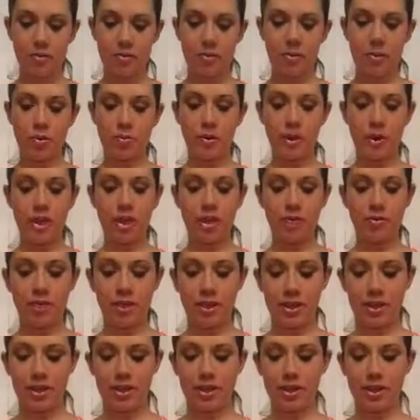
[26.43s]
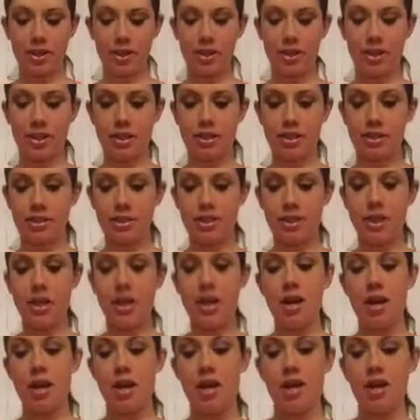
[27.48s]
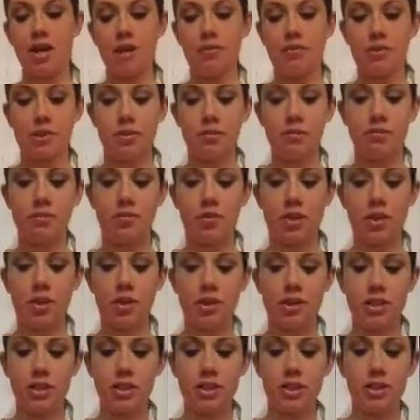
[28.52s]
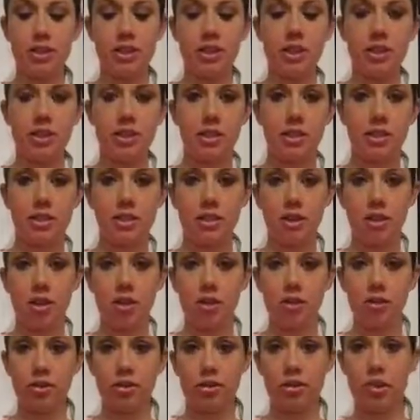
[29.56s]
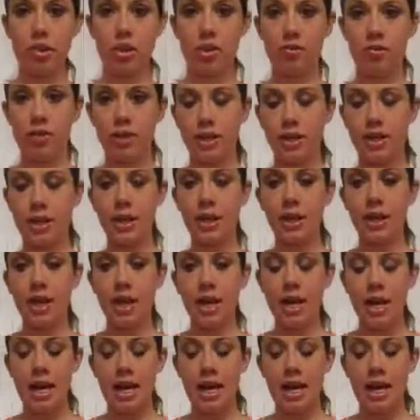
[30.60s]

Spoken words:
what we have here is I have some fondant that's colored already,